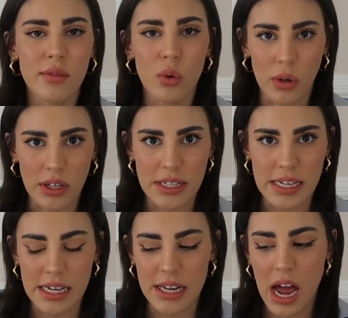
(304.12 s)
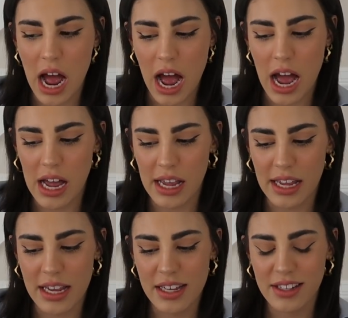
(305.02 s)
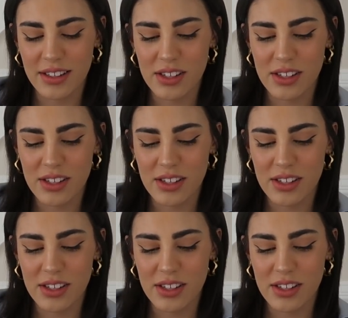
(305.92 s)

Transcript: of quarantine, I